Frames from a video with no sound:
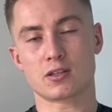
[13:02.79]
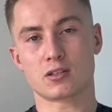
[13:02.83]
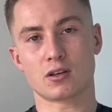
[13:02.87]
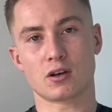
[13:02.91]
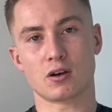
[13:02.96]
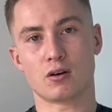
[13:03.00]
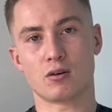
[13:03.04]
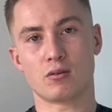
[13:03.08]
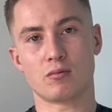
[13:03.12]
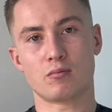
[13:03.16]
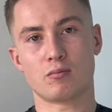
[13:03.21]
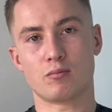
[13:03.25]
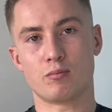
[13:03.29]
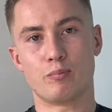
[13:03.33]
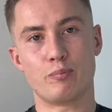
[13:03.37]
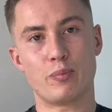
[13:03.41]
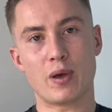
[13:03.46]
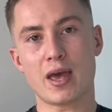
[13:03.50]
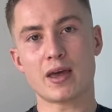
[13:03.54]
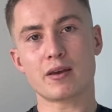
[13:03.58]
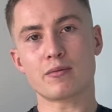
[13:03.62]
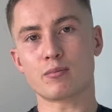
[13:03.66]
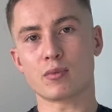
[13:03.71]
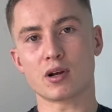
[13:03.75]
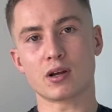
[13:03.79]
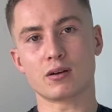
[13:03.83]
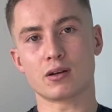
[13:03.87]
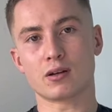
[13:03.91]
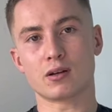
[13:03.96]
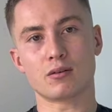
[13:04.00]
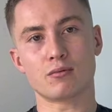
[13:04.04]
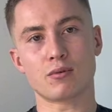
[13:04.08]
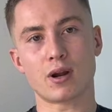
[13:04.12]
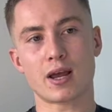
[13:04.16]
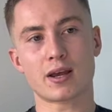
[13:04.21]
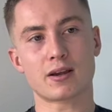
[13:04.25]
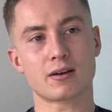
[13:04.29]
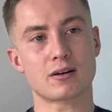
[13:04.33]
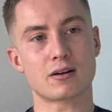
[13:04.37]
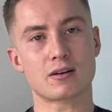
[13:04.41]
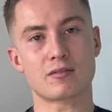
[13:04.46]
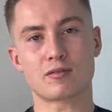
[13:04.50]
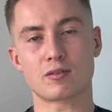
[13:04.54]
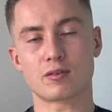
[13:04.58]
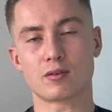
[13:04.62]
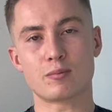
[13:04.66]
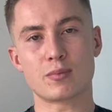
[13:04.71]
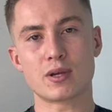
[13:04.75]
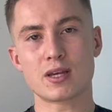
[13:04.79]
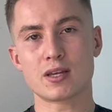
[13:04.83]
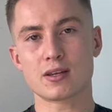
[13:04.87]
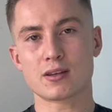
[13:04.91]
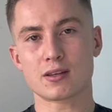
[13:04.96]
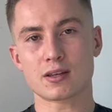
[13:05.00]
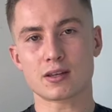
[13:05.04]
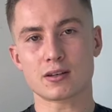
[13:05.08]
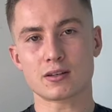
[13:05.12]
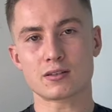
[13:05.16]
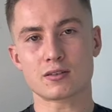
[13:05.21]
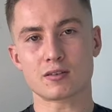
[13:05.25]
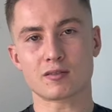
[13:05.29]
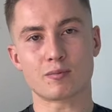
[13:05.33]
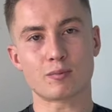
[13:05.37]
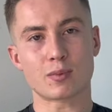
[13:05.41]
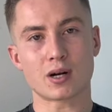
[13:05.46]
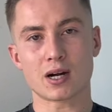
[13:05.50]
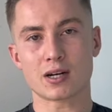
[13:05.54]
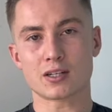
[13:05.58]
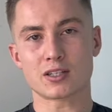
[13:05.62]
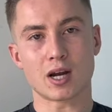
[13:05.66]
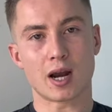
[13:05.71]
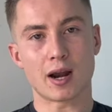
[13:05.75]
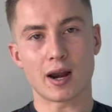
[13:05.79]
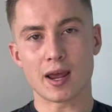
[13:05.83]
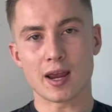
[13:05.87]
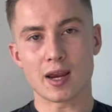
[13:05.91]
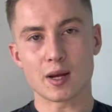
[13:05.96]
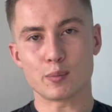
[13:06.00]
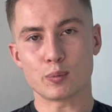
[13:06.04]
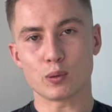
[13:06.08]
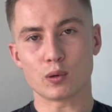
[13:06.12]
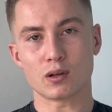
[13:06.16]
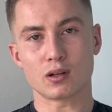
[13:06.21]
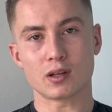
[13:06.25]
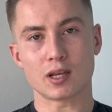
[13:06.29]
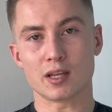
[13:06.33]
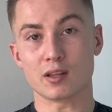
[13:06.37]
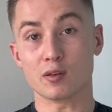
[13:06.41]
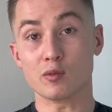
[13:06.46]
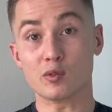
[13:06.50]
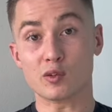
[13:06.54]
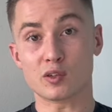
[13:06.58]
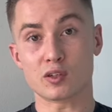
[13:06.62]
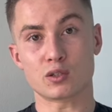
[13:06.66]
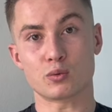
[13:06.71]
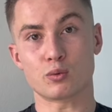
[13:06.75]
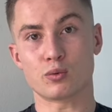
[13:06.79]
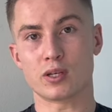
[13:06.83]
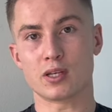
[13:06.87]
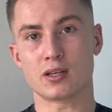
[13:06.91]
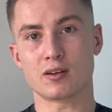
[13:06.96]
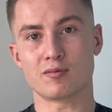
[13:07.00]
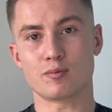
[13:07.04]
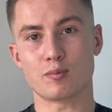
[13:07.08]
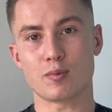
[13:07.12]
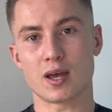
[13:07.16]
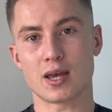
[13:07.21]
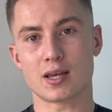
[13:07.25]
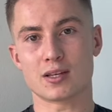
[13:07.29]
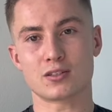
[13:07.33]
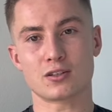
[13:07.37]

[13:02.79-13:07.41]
So bet my record for meetings of March and April in the first week of May.